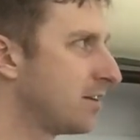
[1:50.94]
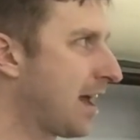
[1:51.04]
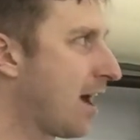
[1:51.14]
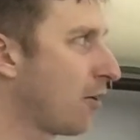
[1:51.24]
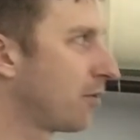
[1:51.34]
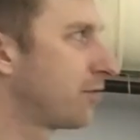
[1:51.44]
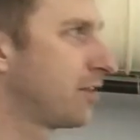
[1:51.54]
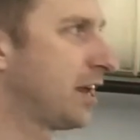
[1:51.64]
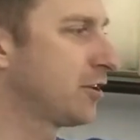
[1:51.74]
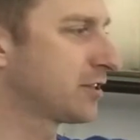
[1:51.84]
Now,
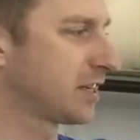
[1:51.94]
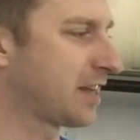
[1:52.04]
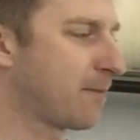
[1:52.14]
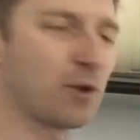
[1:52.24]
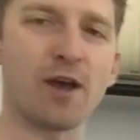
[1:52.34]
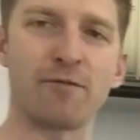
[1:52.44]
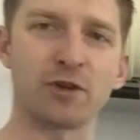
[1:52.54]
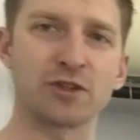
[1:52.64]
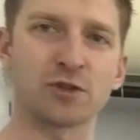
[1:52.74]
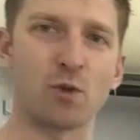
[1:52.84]
here's an example of
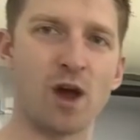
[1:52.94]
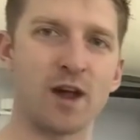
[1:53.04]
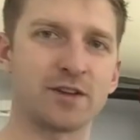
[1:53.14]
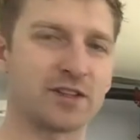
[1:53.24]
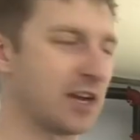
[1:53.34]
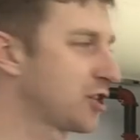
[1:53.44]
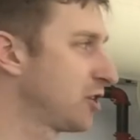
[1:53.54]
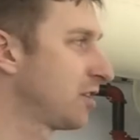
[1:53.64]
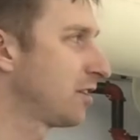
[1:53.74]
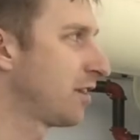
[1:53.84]
a squad session
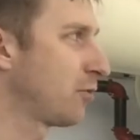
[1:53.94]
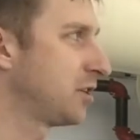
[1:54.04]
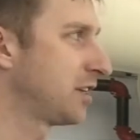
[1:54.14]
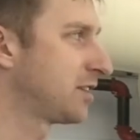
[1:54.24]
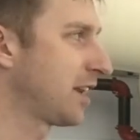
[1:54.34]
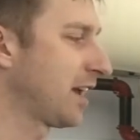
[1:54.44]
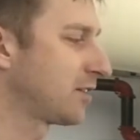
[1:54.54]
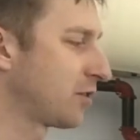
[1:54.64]
that we did today.